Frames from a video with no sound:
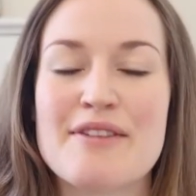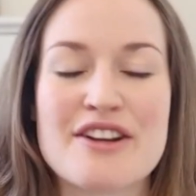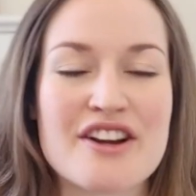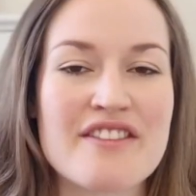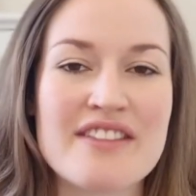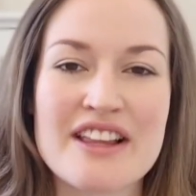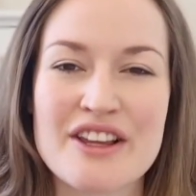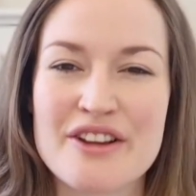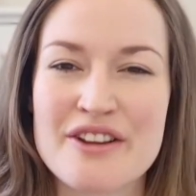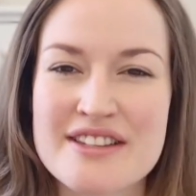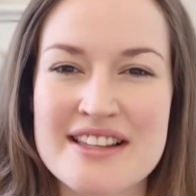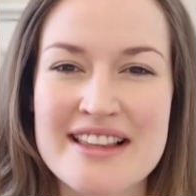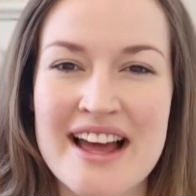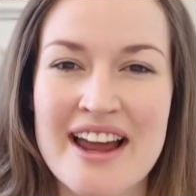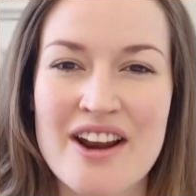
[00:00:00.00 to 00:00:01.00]
We don't really
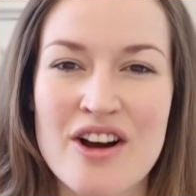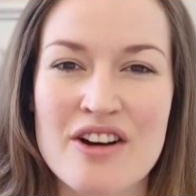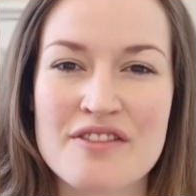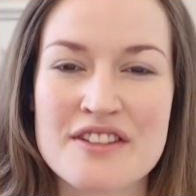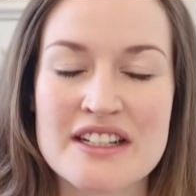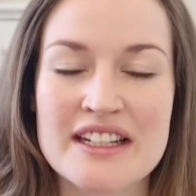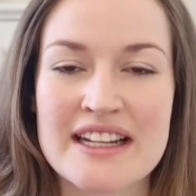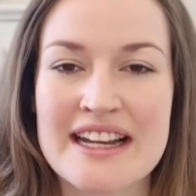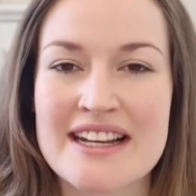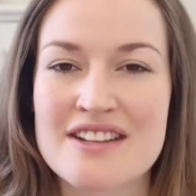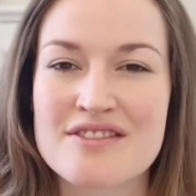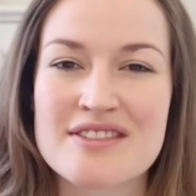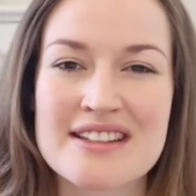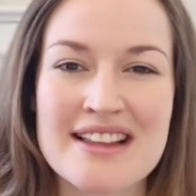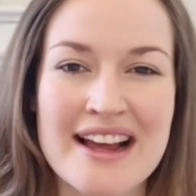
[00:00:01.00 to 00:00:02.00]
use it that often. He
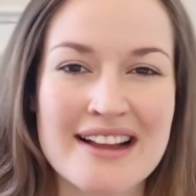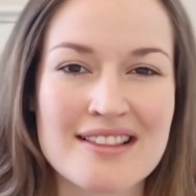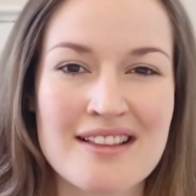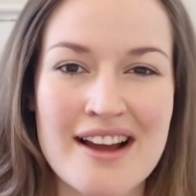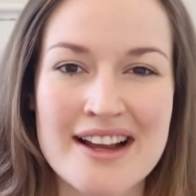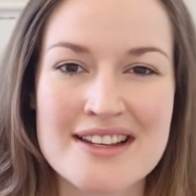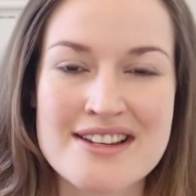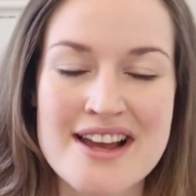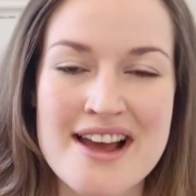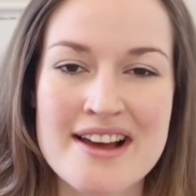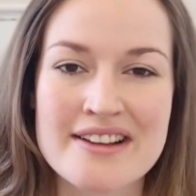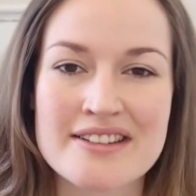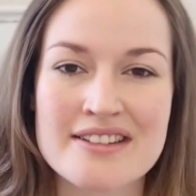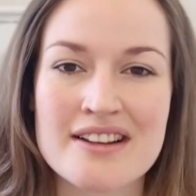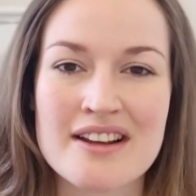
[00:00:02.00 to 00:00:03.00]
doesn't really like lying
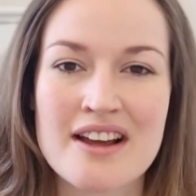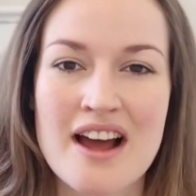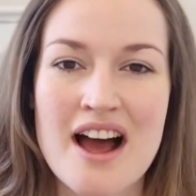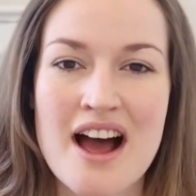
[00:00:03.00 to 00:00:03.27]
down